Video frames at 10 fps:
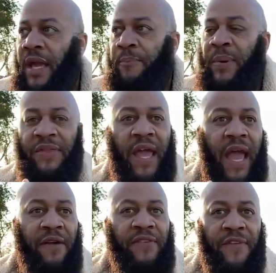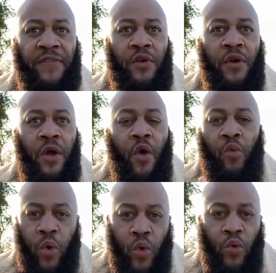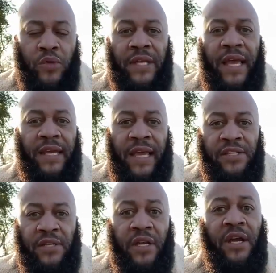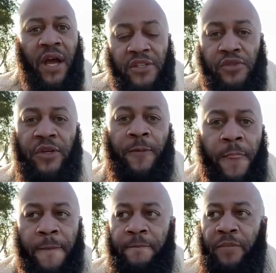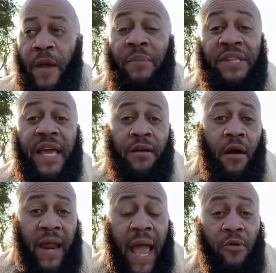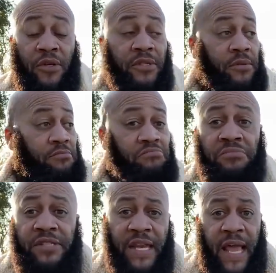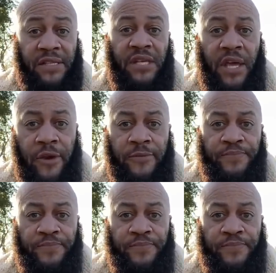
but they have different rules in each country. But they call ours states here.